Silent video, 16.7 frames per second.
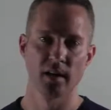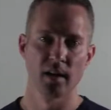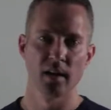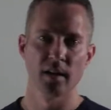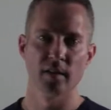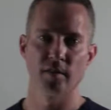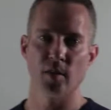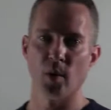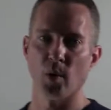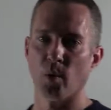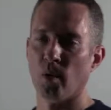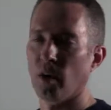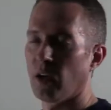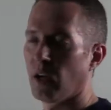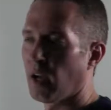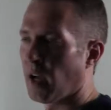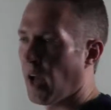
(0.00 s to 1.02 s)
So,
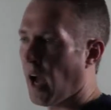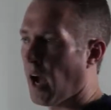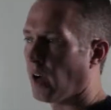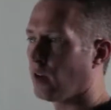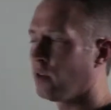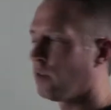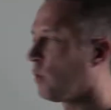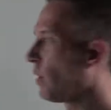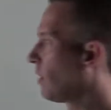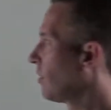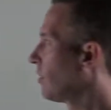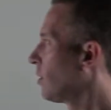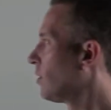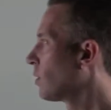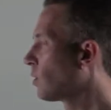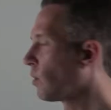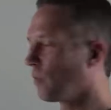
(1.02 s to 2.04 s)
how you avoid a
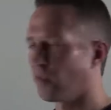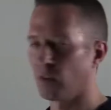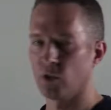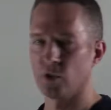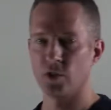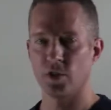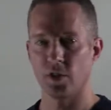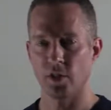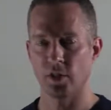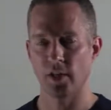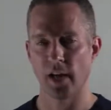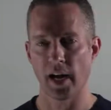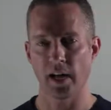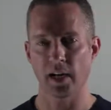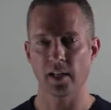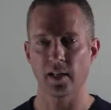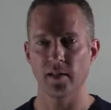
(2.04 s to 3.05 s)
cervical fusion in your
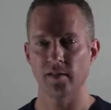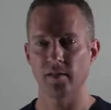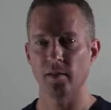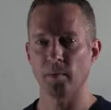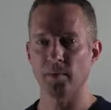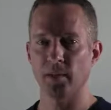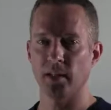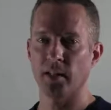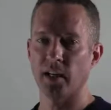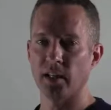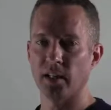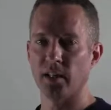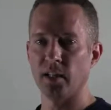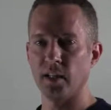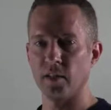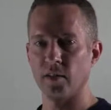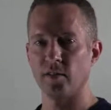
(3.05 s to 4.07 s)
neck is something that you
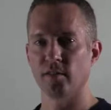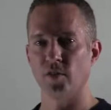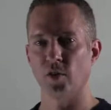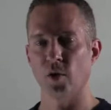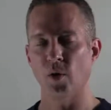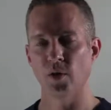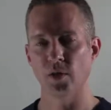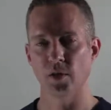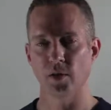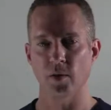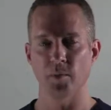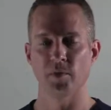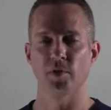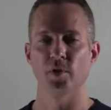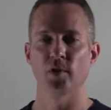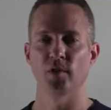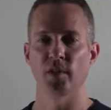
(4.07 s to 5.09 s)
need to start
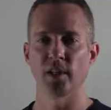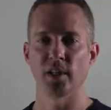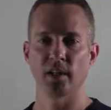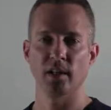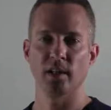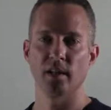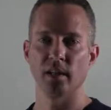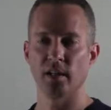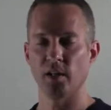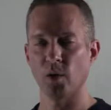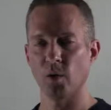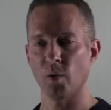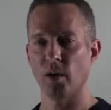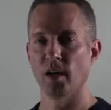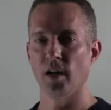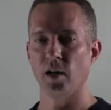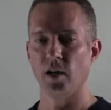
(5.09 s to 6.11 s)
observing,
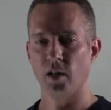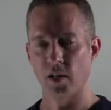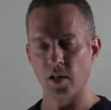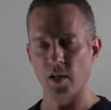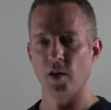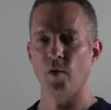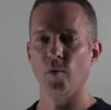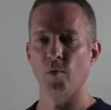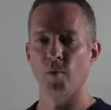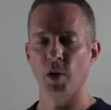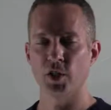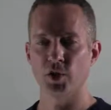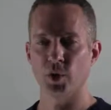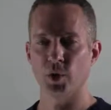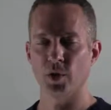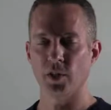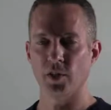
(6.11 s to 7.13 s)
much
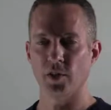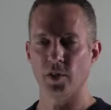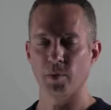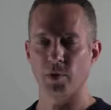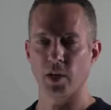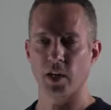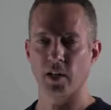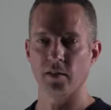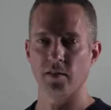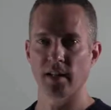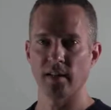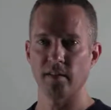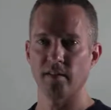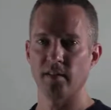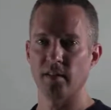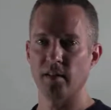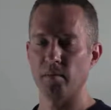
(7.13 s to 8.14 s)
earlier in the process
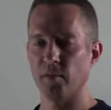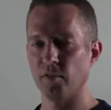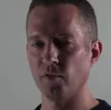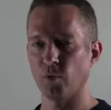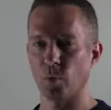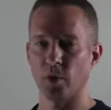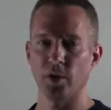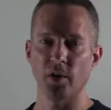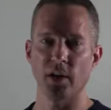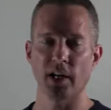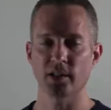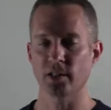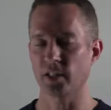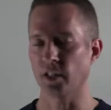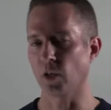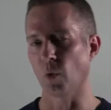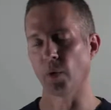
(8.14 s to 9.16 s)
than before you're actually
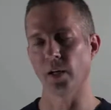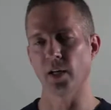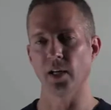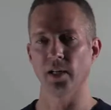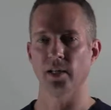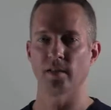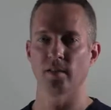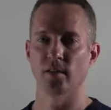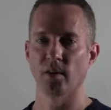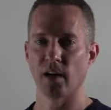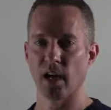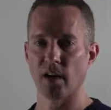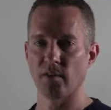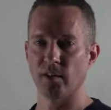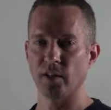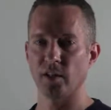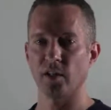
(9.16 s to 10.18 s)
going in to start
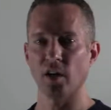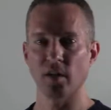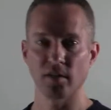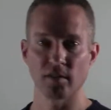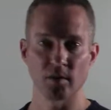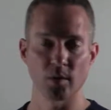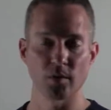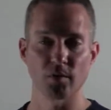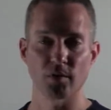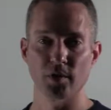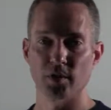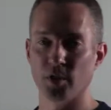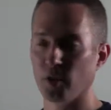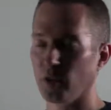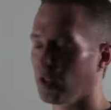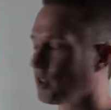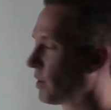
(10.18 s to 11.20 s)
having a consult for
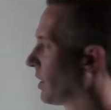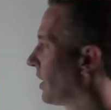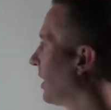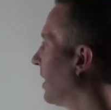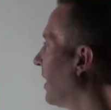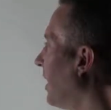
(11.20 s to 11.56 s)
surgery.